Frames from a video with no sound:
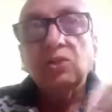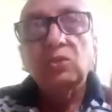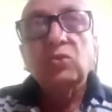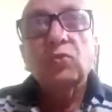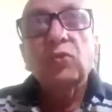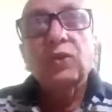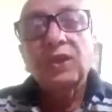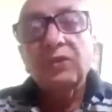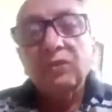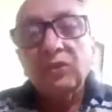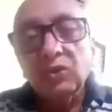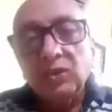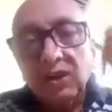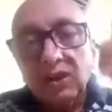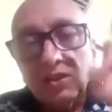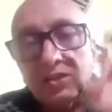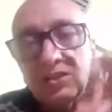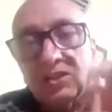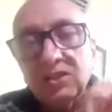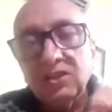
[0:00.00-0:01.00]
So whenever you
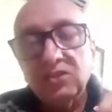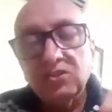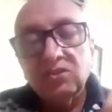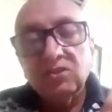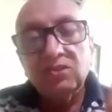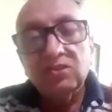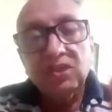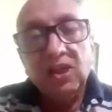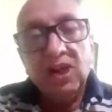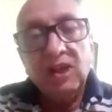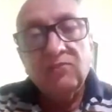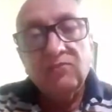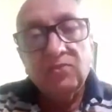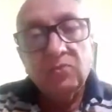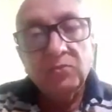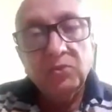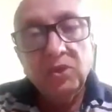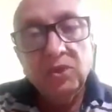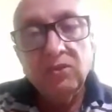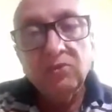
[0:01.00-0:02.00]
get a sign
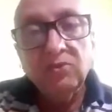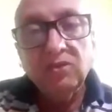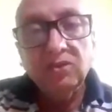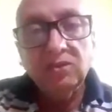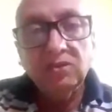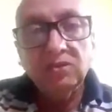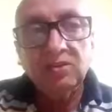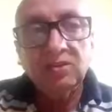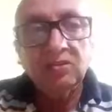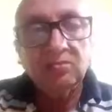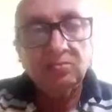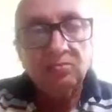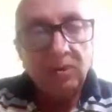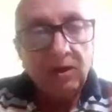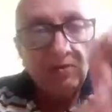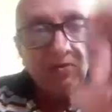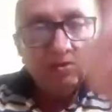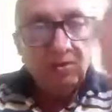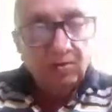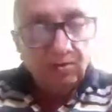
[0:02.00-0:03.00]
from the universe
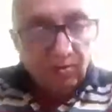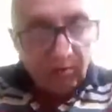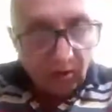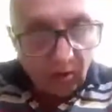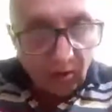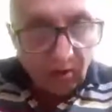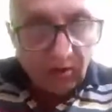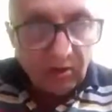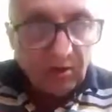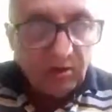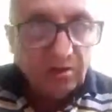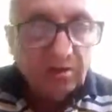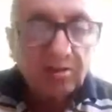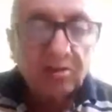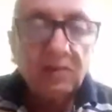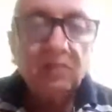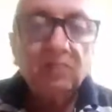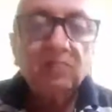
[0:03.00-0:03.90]
by all these